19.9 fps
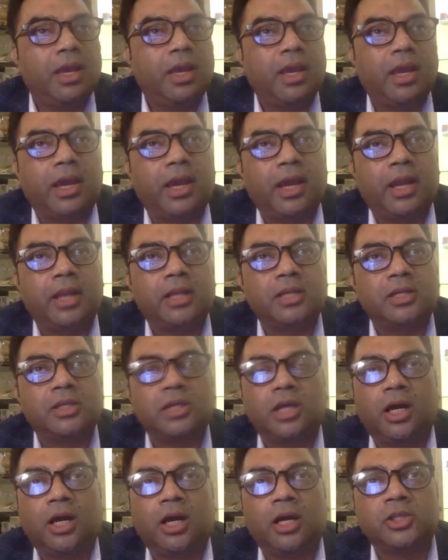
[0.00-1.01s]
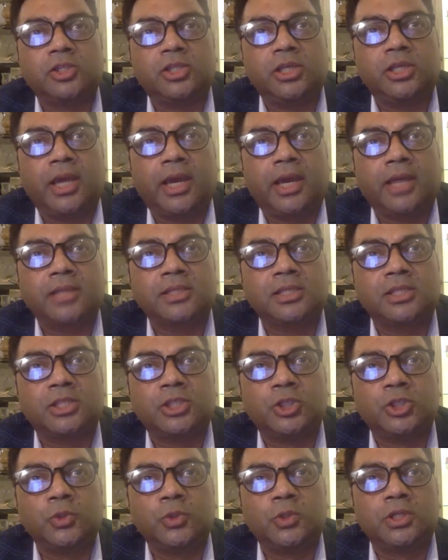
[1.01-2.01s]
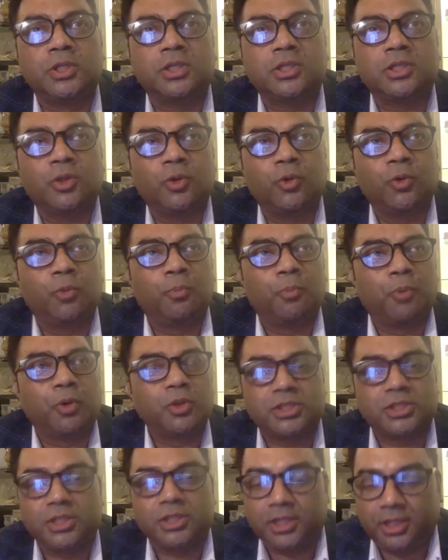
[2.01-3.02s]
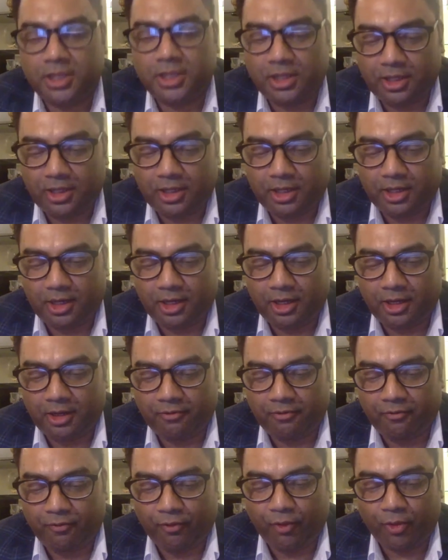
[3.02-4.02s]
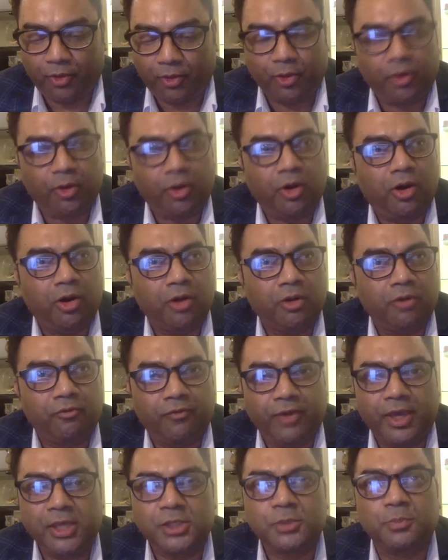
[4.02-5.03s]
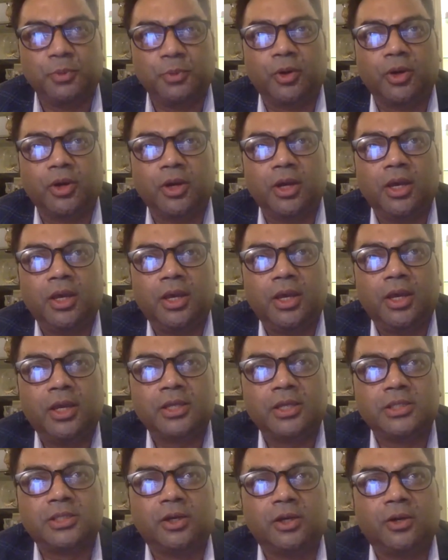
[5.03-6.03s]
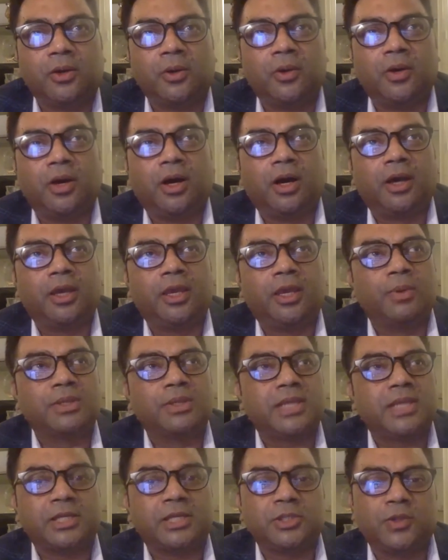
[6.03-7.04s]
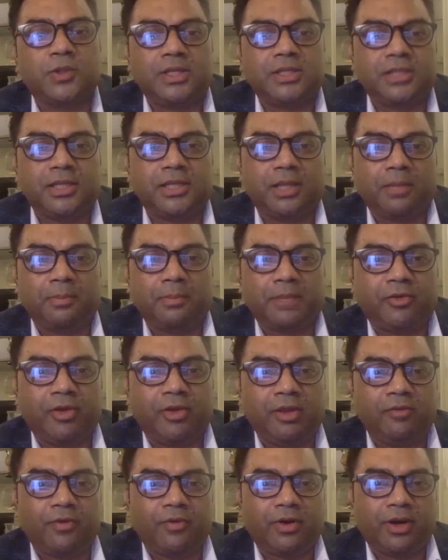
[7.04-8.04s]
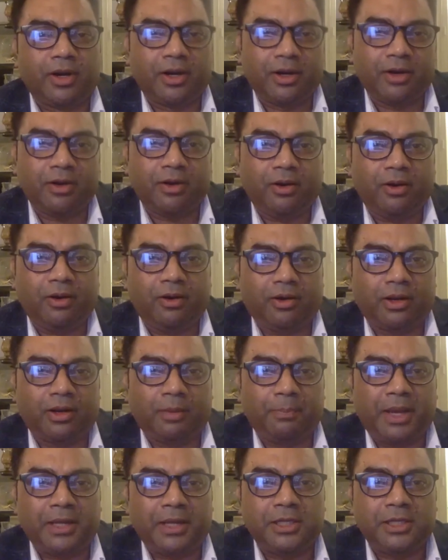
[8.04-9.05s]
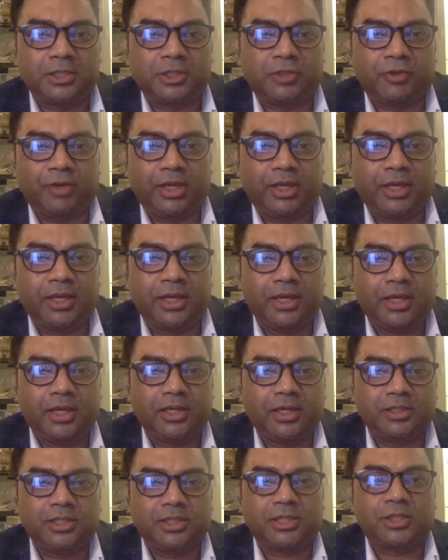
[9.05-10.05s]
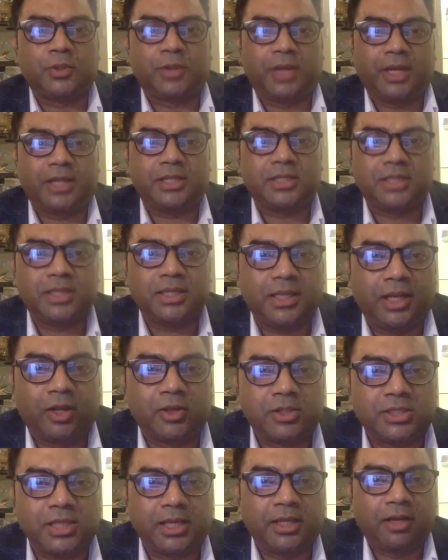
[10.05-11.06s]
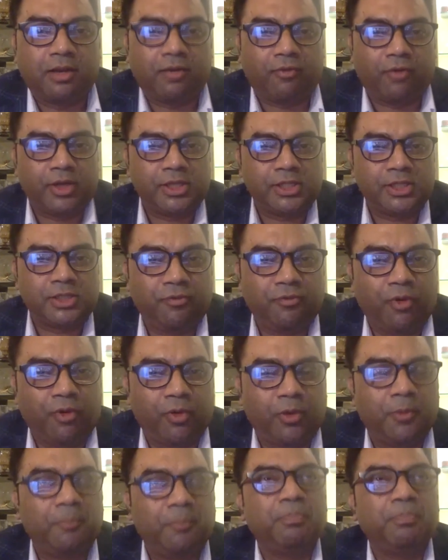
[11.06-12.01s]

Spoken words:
and she has a student who posted a photo on Facebook. So he was actually sitting by the river on a banyan tree just to get, signal for his phone.